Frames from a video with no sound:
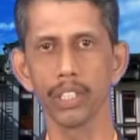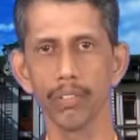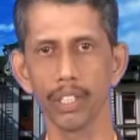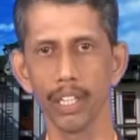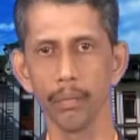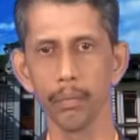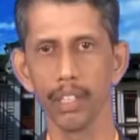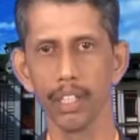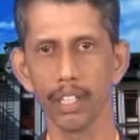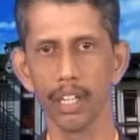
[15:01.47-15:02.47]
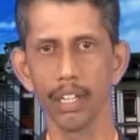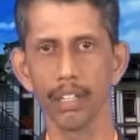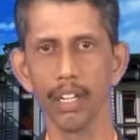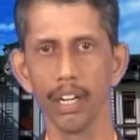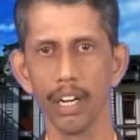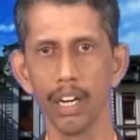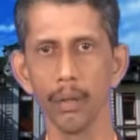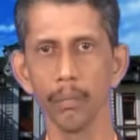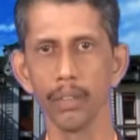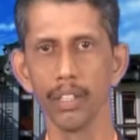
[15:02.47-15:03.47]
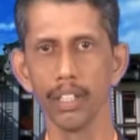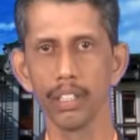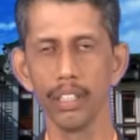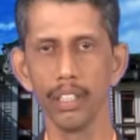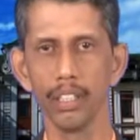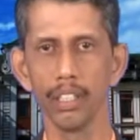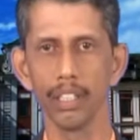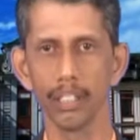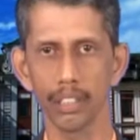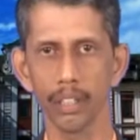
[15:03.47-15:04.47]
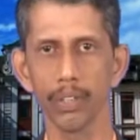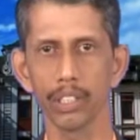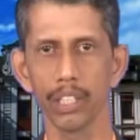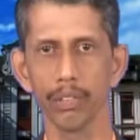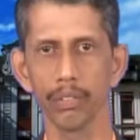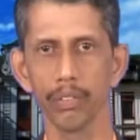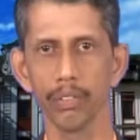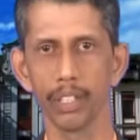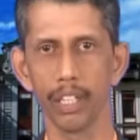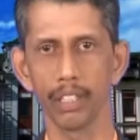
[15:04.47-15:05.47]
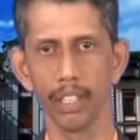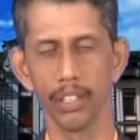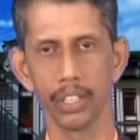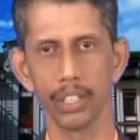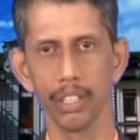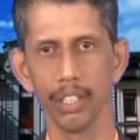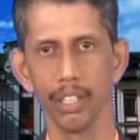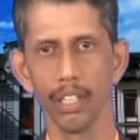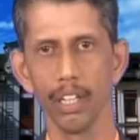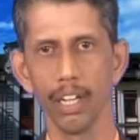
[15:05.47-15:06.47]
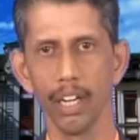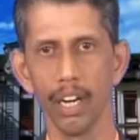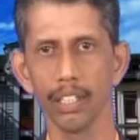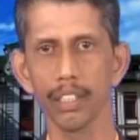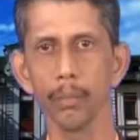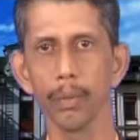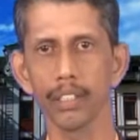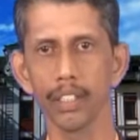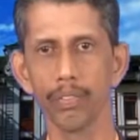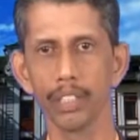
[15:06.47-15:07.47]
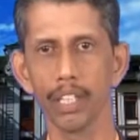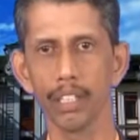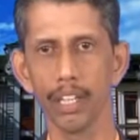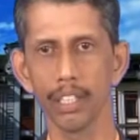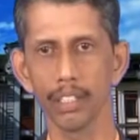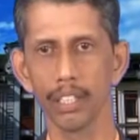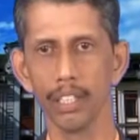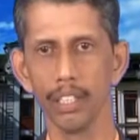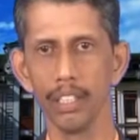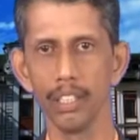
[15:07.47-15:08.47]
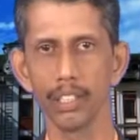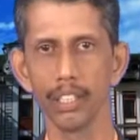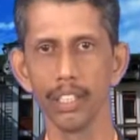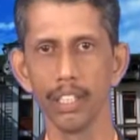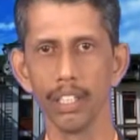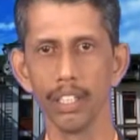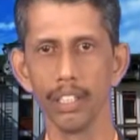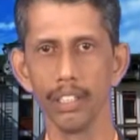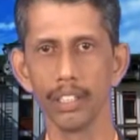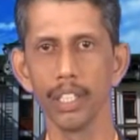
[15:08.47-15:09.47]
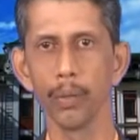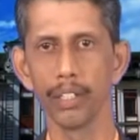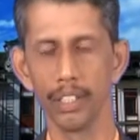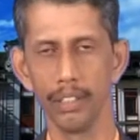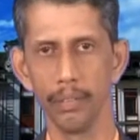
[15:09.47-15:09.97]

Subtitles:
of time, can harm the surface of the concrete. Another important physical cause is the seawater.